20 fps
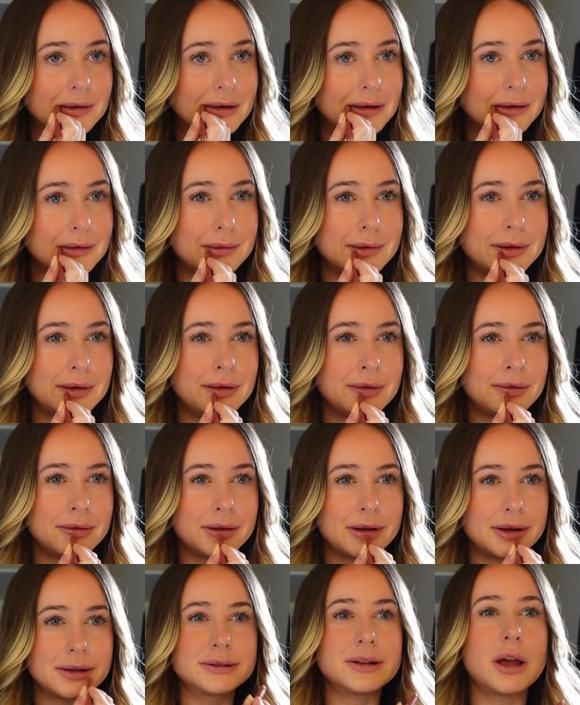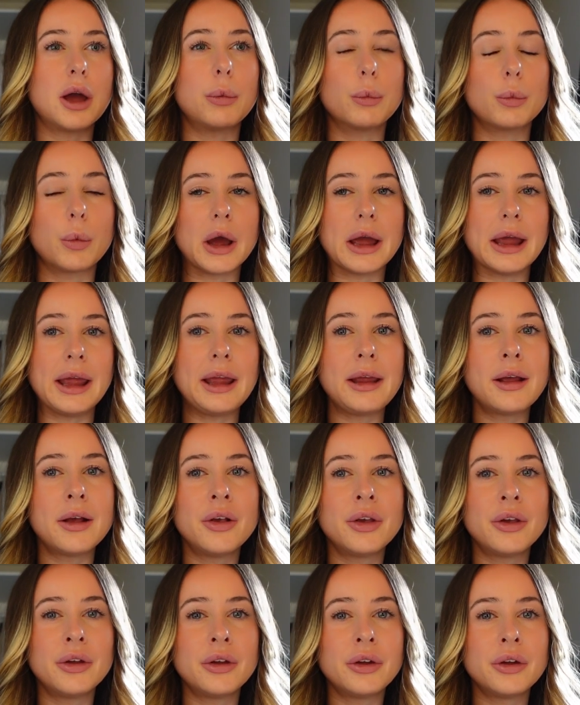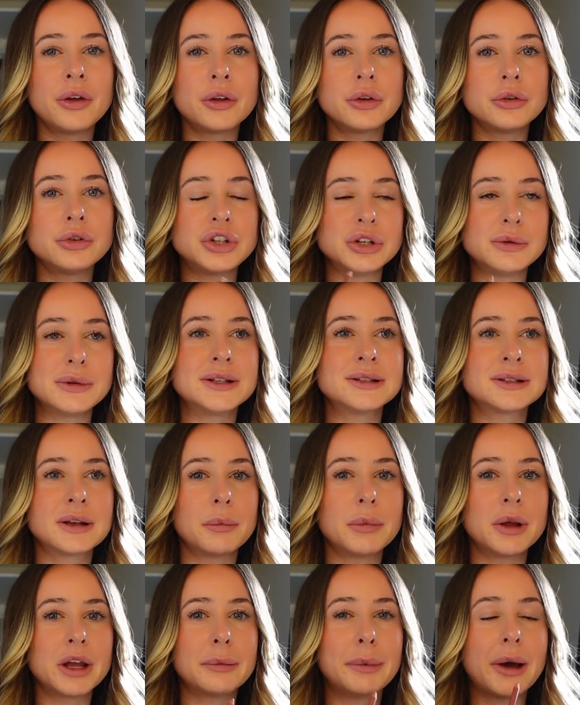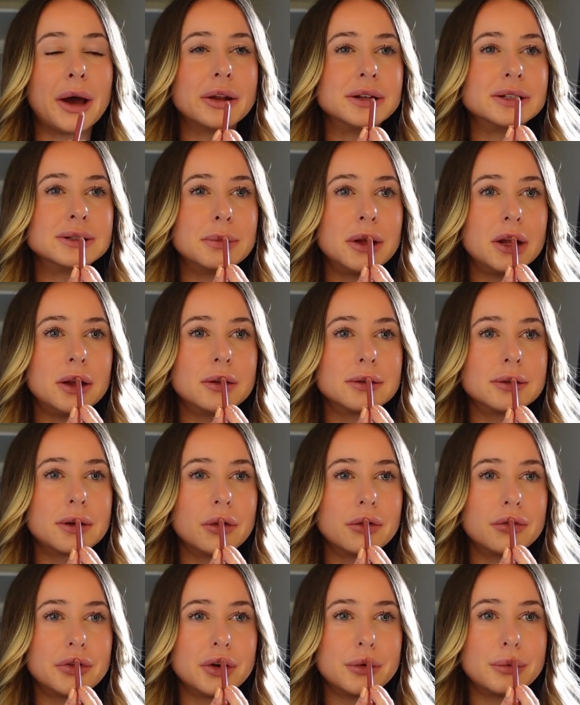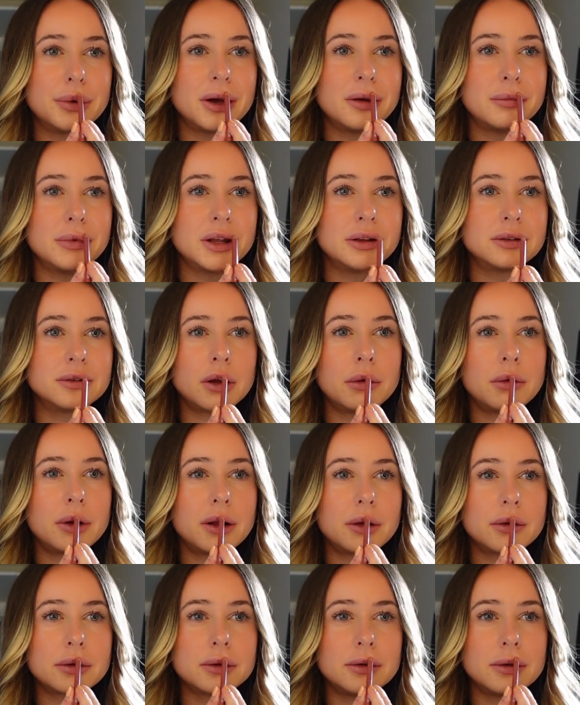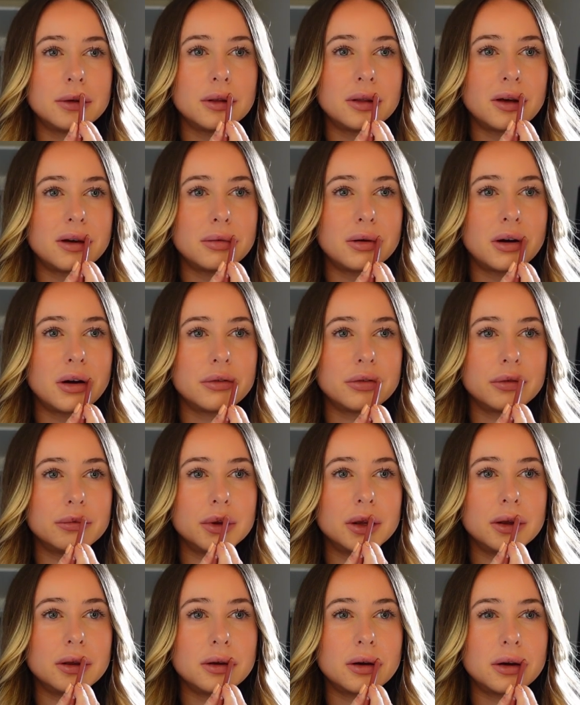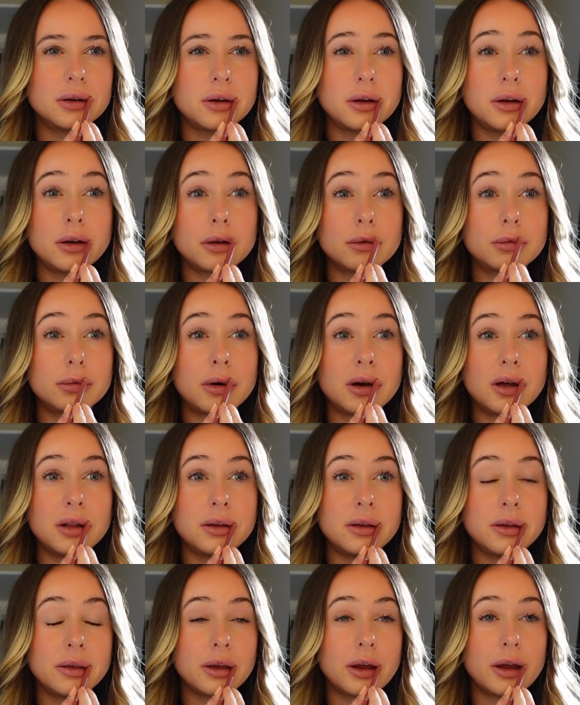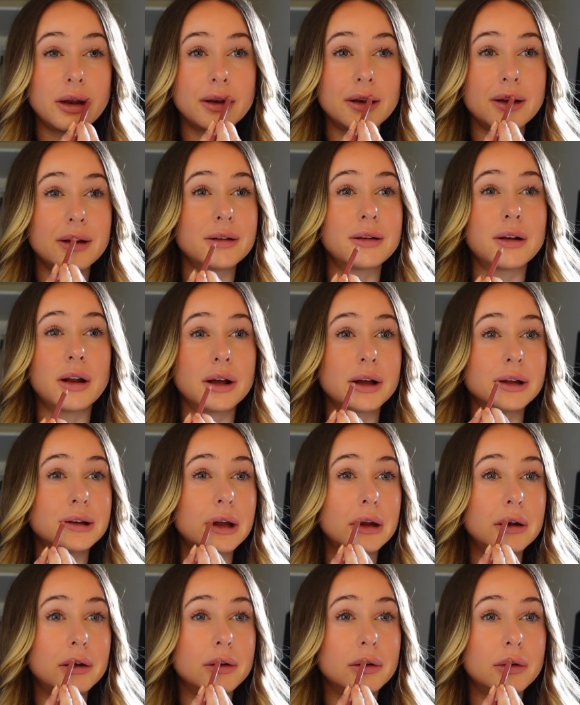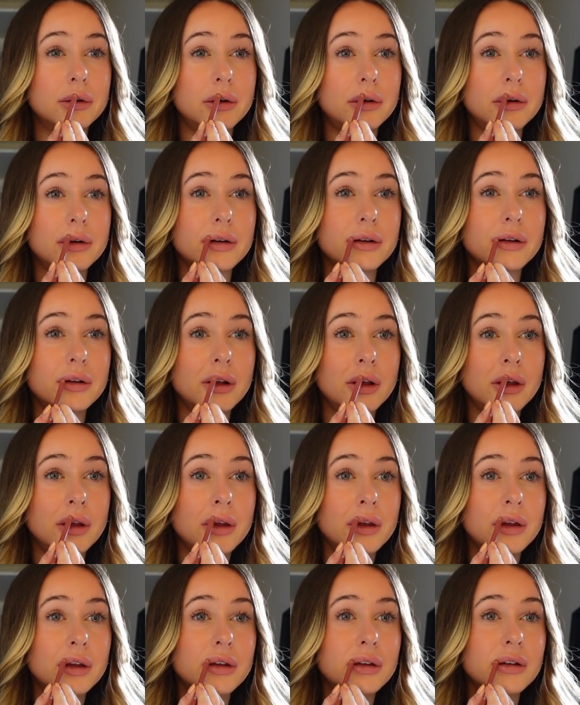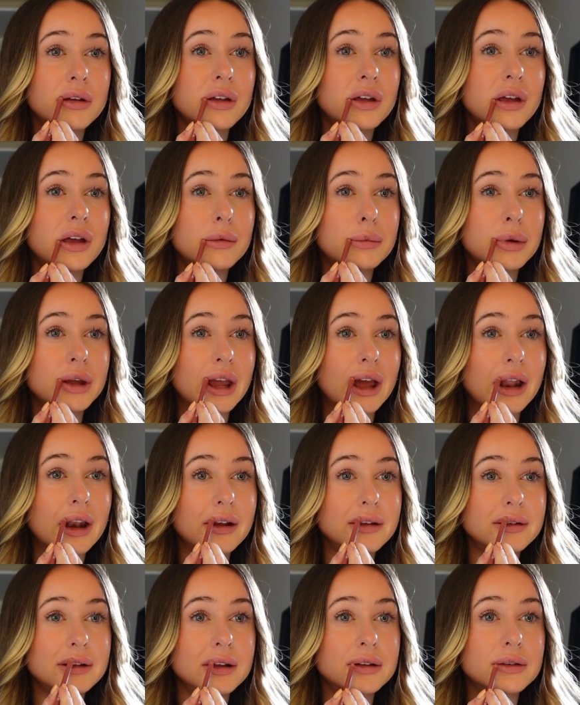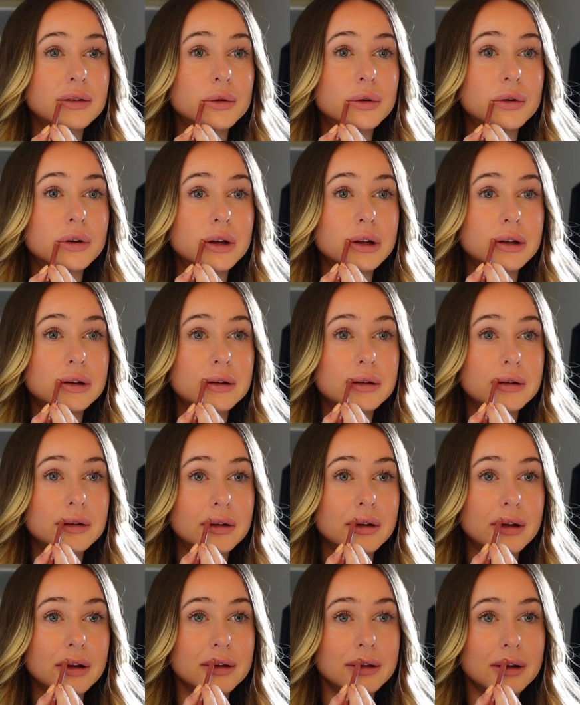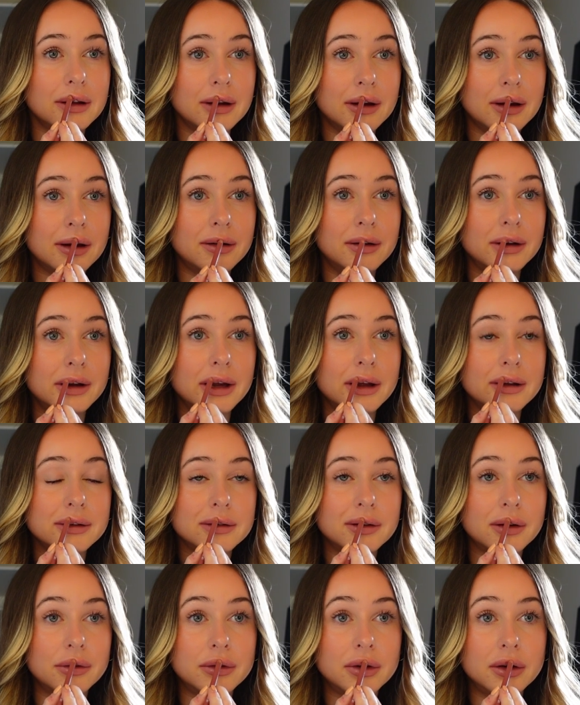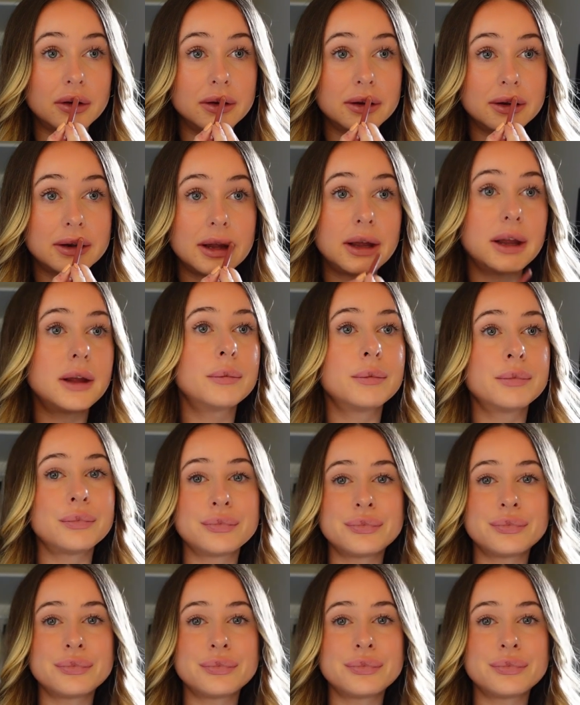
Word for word: Like when you feel a certain way, doing something about it to make yourself feel better because no one else can do that apart from you. I don't know why this is turning into like a TED talk. But yeah, let's get sorted and let's head out and get stuff done today.